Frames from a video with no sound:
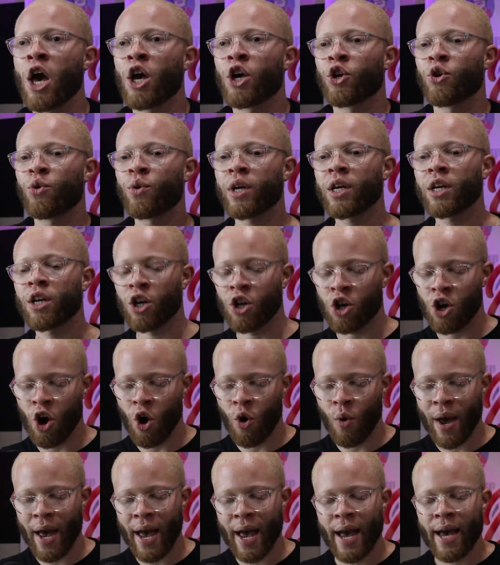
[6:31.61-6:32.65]
you need to
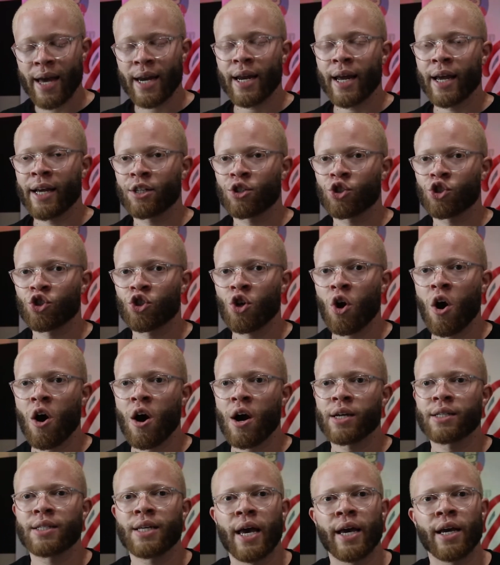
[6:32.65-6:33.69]
go ahead and
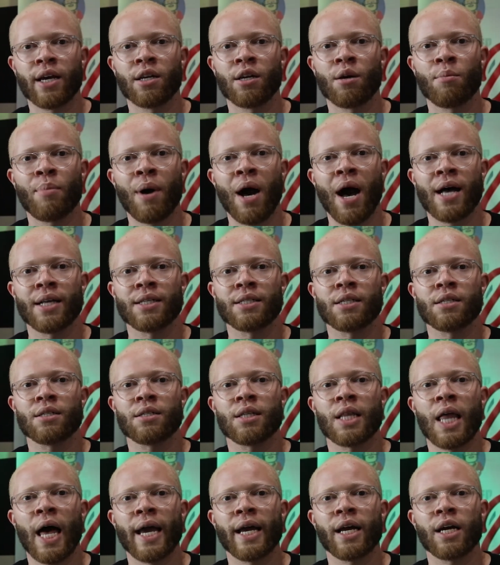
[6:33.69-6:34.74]
start taking deposits
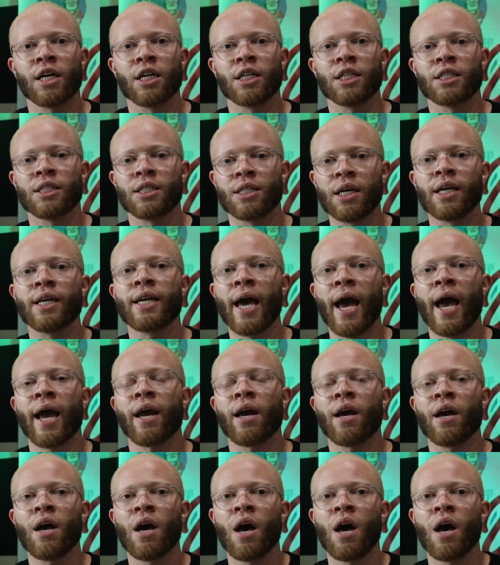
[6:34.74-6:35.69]
like today.